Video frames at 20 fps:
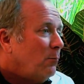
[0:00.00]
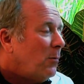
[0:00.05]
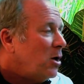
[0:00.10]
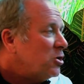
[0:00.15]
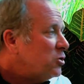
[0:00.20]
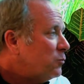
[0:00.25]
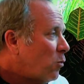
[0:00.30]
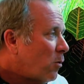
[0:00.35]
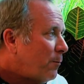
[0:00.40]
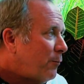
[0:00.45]

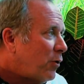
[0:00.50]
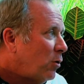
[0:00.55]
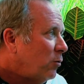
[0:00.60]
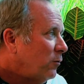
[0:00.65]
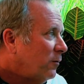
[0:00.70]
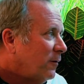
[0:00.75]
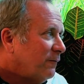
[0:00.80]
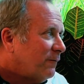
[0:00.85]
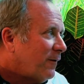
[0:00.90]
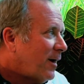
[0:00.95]
much more
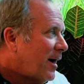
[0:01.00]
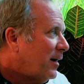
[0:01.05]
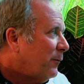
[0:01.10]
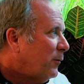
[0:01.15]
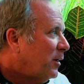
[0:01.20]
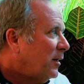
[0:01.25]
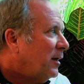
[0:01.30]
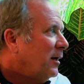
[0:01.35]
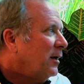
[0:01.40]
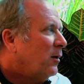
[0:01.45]
potent than
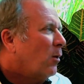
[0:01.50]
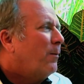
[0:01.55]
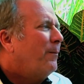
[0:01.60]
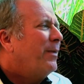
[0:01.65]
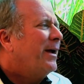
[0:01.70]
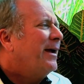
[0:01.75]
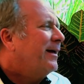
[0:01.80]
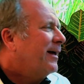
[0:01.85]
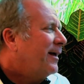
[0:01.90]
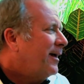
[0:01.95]
vitamin E or
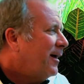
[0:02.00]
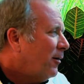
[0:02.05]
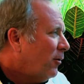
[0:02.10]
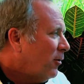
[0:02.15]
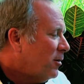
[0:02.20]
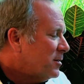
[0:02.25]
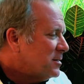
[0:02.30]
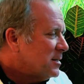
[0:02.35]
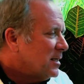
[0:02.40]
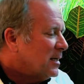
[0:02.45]

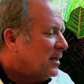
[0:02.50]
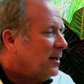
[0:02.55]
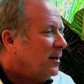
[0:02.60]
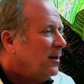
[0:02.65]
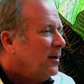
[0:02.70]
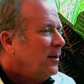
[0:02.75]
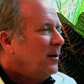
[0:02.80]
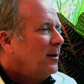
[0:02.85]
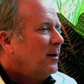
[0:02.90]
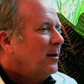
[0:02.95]
beta-carotene
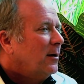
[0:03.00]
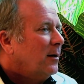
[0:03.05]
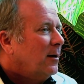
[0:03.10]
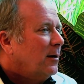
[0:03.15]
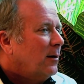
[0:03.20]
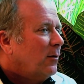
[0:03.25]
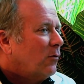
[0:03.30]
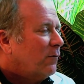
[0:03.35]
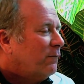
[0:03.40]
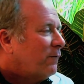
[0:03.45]

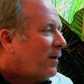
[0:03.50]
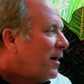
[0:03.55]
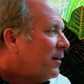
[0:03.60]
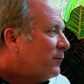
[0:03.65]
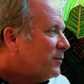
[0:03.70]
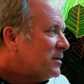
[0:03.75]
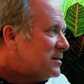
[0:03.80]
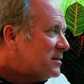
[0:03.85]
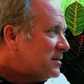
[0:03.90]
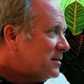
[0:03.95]
or
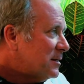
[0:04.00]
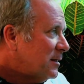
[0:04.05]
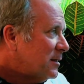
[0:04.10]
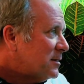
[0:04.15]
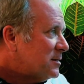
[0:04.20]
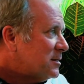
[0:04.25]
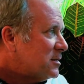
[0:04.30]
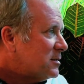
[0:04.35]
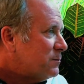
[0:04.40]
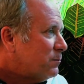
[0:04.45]
vitamin C.
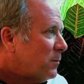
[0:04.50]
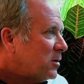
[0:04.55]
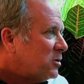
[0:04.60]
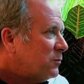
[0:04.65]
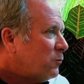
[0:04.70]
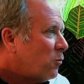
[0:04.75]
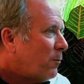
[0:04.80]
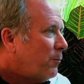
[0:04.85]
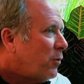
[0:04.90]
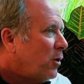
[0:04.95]
It's just
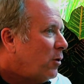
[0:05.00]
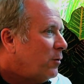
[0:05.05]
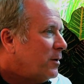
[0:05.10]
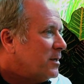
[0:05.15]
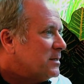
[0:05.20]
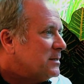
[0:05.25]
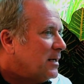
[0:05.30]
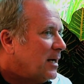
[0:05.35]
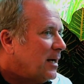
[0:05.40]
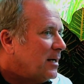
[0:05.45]
much more potent
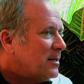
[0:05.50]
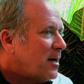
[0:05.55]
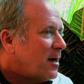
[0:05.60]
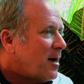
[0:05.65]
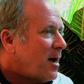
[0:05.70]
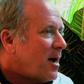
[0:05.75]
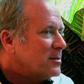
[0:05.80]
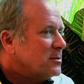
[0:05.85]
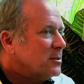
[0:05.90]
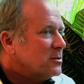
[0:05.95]
as an
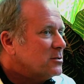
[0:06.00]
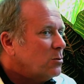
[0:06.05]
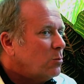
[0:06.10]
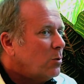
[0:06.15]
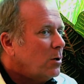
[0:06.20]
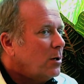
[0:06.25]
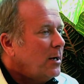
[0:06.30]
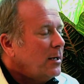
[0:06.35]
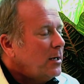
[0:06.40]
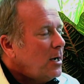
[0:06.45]
antioxidant, so
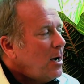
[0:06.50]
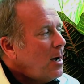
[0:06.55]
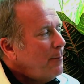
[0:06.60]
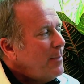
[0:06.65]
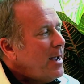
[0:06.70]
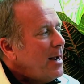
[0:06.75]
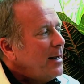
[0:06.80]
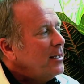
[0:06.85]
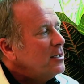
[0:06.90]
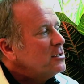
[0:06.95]
we're going to
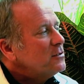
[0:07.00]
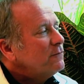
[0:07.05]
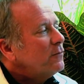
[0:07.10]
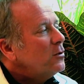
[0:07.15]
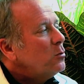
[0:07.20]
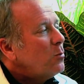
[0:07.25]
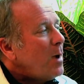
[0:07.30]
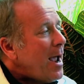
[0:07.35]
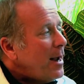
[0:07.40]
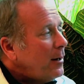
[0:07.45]
combat against
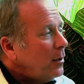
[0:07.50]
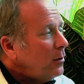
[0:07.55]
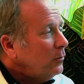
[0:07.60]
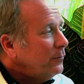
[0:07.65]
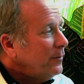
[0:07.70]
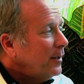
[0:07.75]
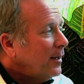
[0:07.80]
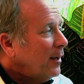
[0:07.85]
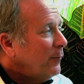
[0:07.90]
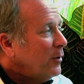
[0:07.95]
free radical
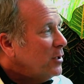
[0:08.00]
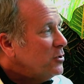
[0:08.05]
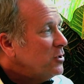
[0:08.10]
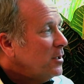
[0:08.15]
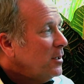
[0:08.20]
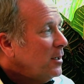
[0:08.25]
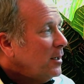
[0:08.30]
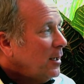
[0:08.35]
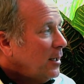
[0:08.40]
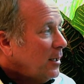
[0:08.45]
damage
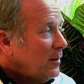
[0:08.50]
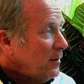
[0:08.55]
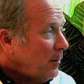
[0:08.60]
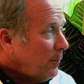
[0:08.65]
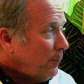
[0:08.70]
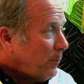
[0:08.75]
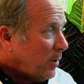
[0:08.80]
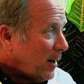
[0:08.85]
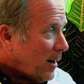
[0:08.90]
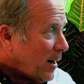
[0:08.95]
in the
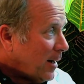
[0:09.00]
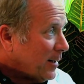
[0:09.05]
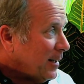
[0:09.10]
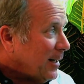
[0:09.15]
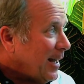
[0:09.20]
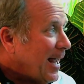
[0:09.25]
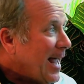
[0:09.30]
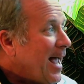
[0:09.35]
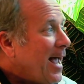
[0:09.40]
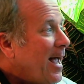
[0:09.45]

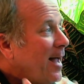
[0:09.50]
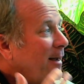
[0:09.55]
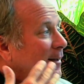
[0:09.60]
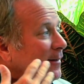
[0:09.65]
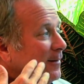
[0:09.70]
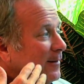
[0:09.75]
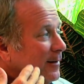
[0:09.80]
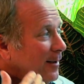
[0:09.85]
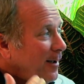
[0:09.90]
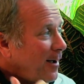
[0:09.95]
body and
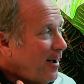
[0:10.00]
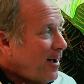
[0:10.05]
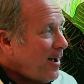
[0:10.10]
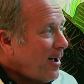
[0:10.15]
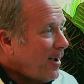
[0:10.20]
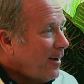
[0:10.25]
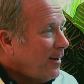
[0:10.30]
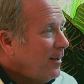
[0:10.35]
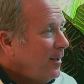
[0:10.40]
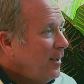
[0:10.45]
in the
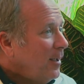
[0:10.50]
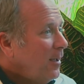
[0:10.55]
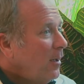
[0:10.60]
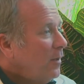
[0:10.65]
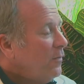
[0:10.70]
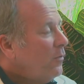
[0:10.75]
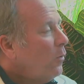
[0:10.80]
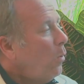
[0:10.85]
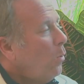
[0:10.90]
eye. The